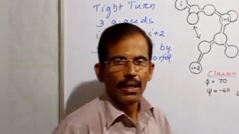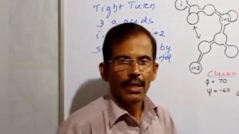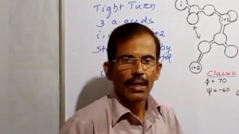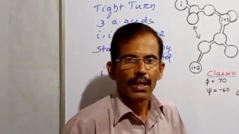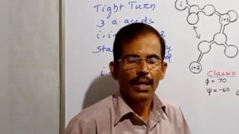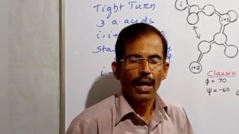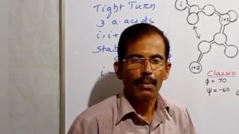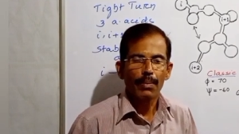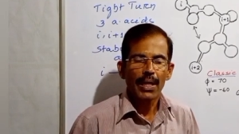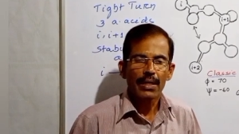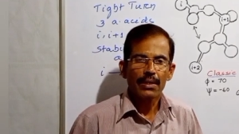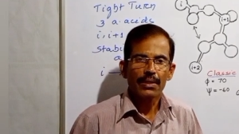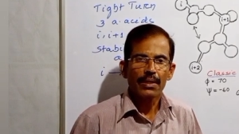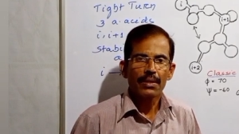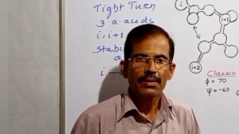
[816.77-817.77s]

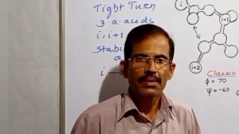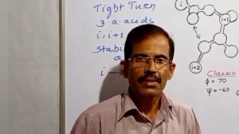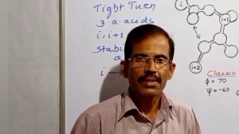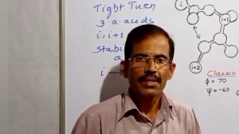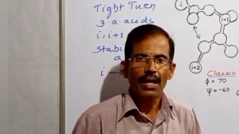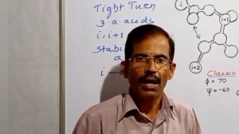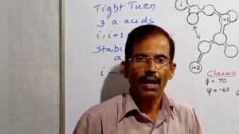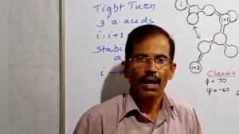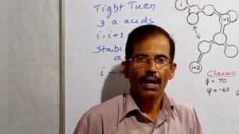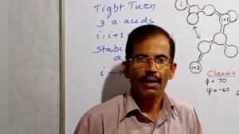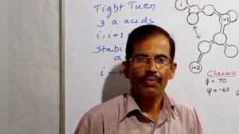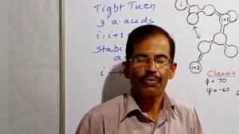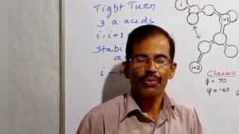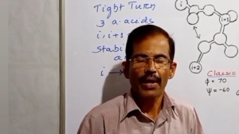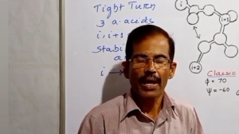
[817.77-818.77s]
Gamma tones are
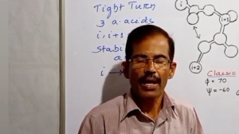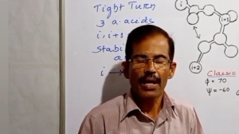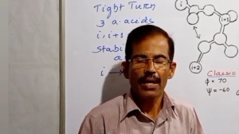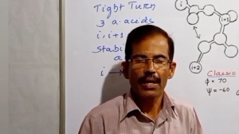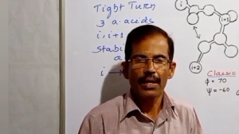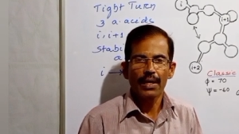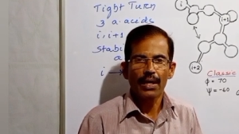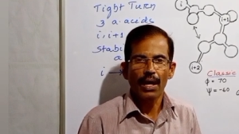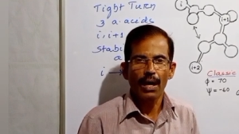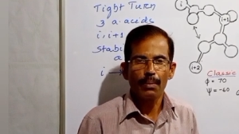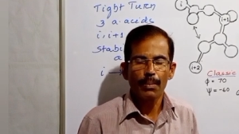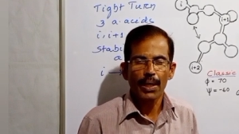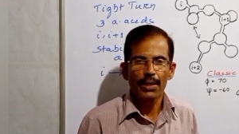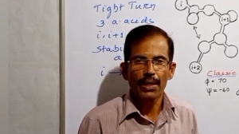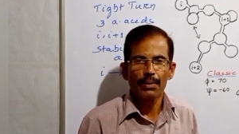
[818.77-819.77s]
fairly
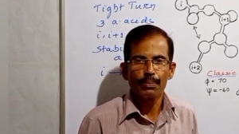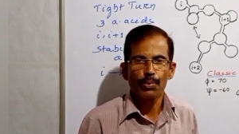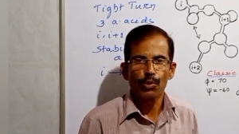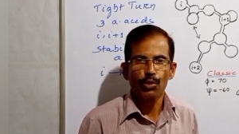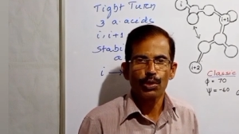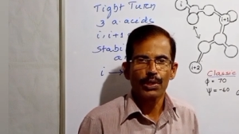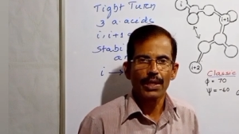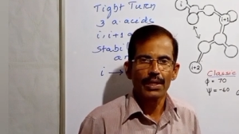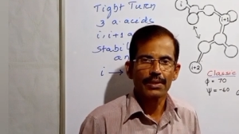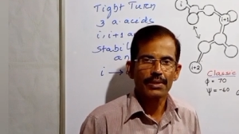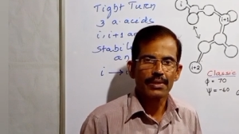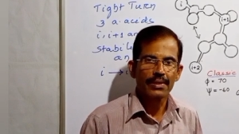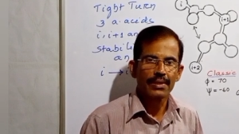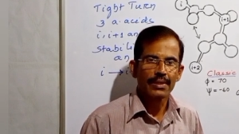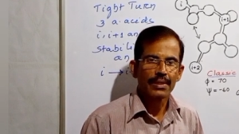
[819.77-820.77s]
common in
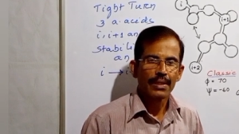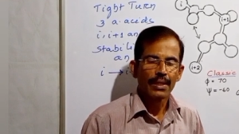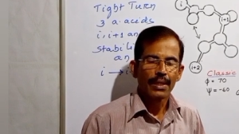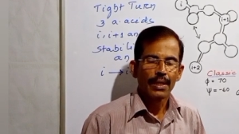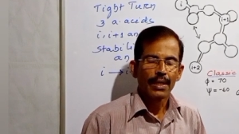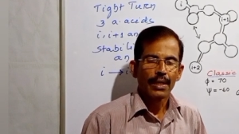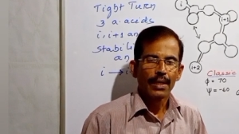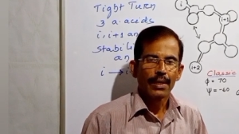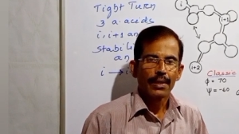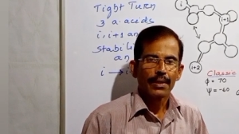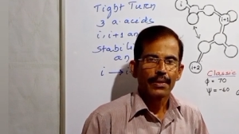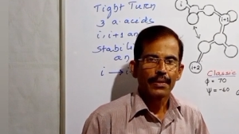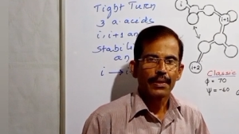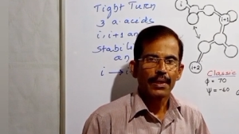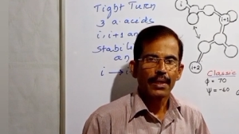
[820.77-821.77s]
proteins.
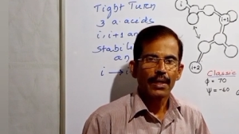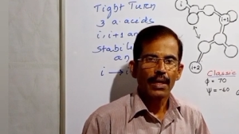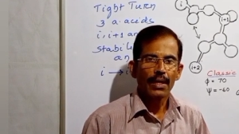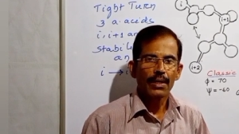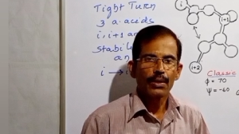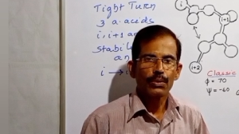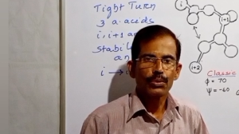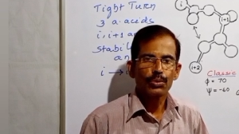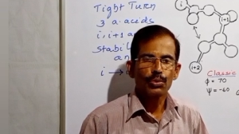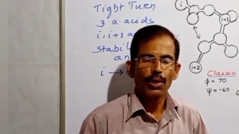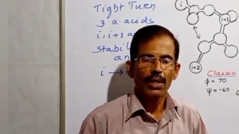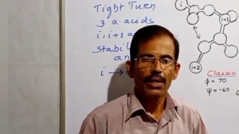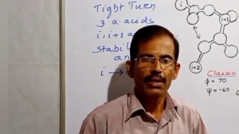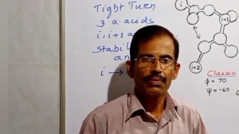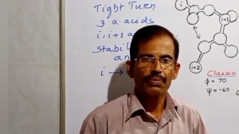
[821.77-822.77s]
They are
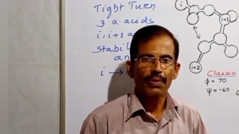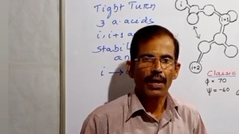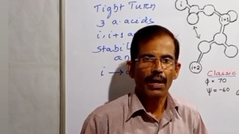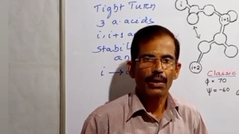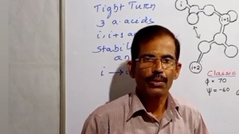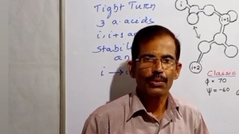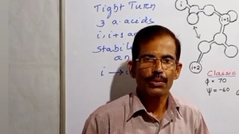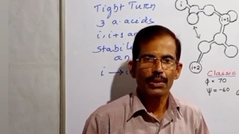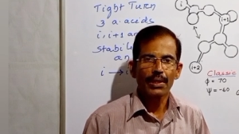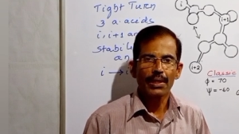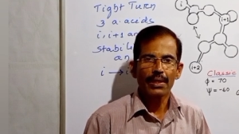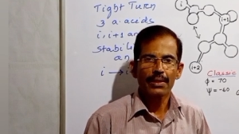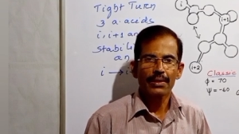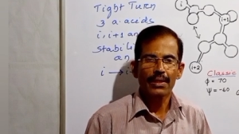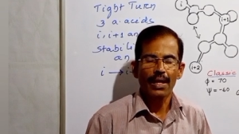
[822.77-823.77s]
usually found
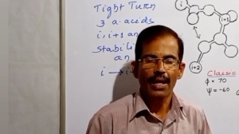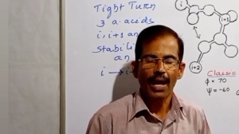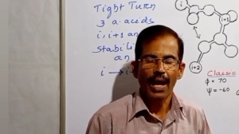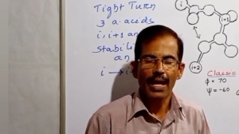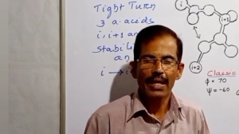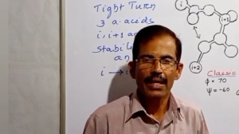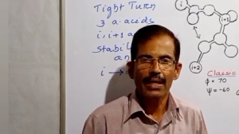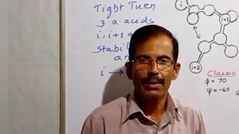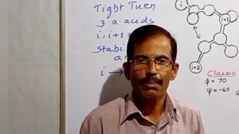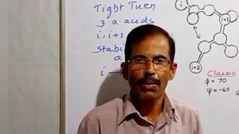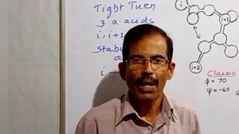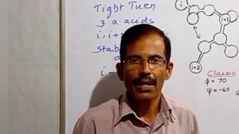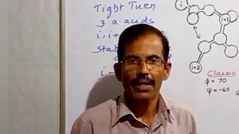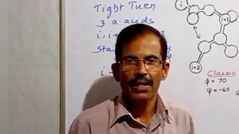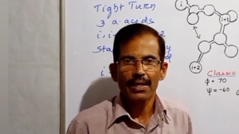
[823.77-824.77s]
in the ligand
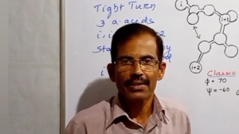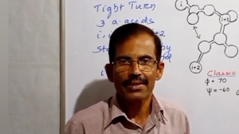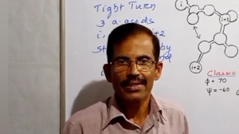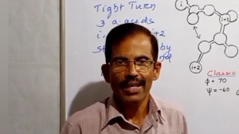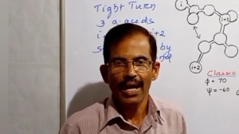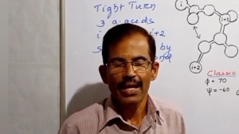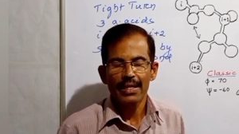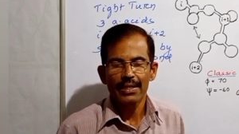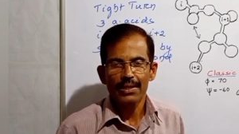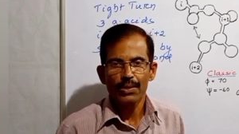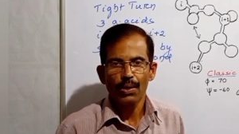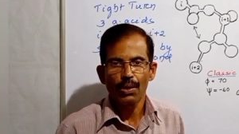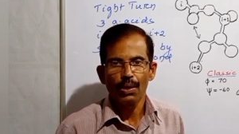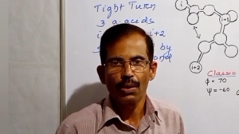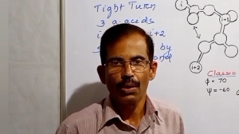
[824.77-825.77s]
binding site
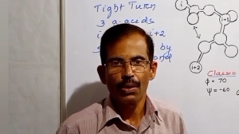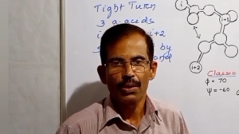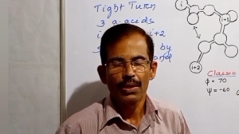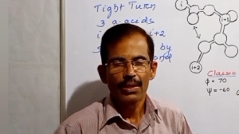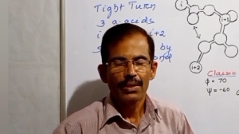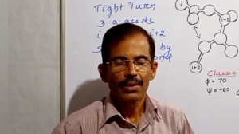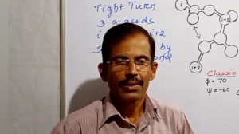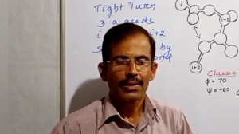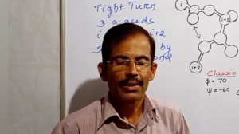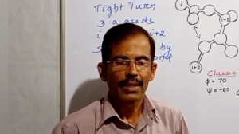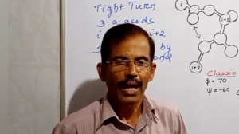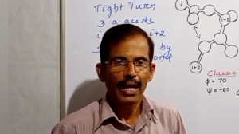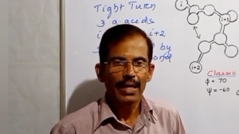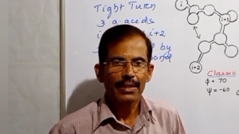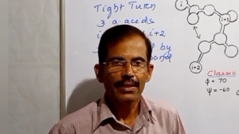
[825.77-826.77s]
or the
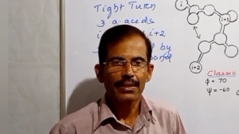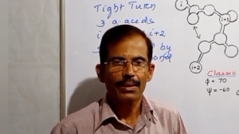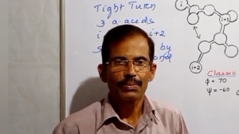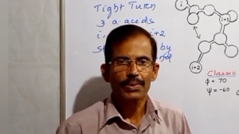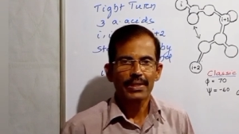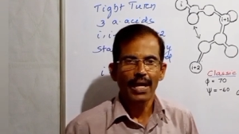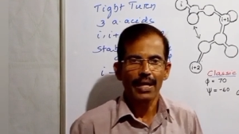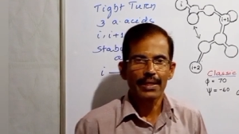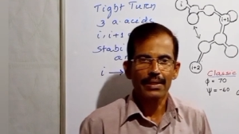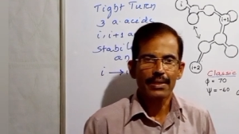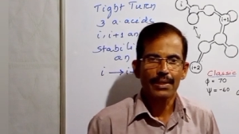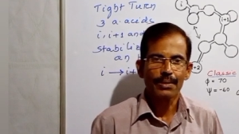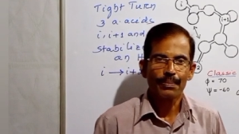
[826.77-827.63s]
active site.